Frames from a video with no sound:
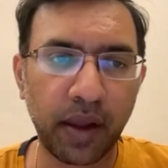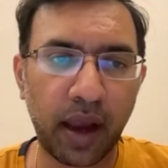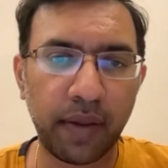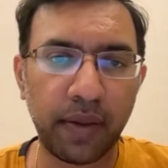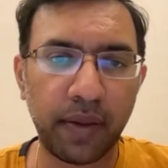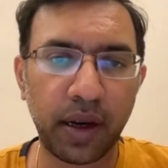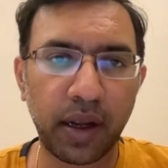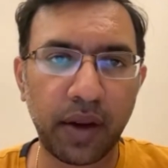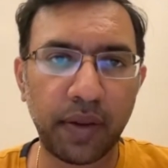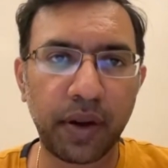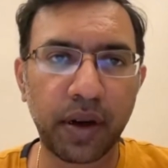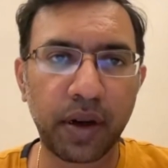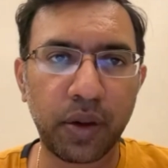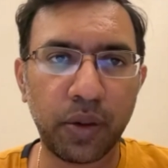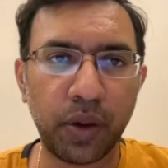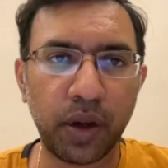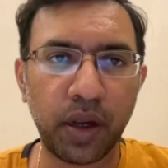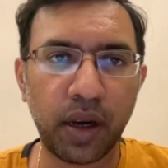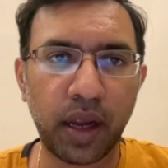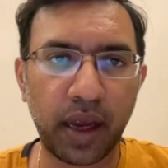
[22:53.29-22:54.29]
I will never
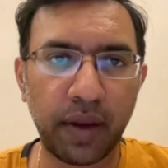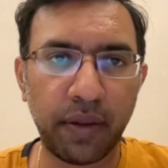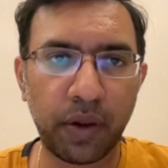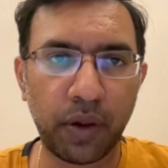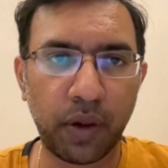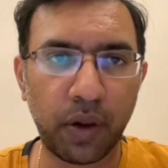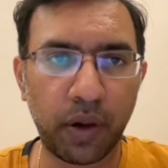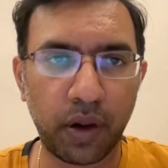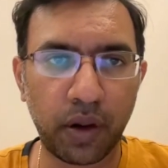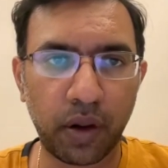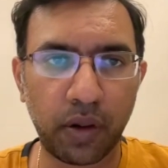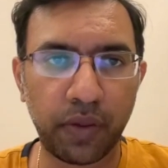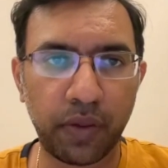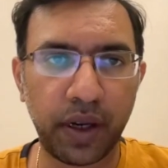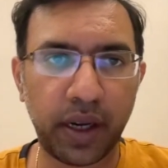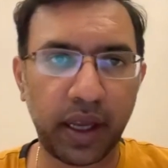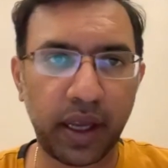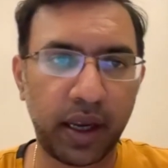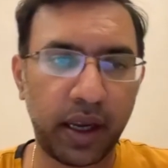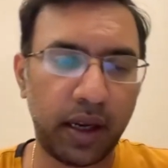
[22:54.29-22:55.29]
do a live cohort of
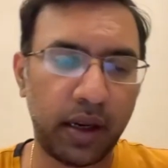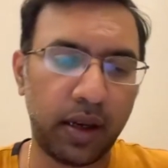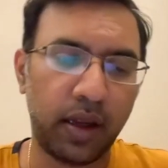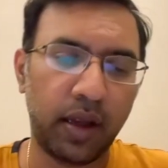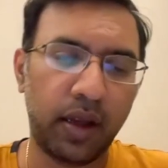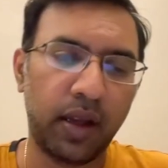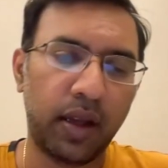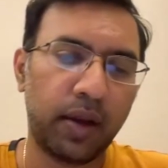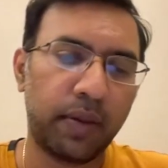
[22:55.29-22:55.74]
it again,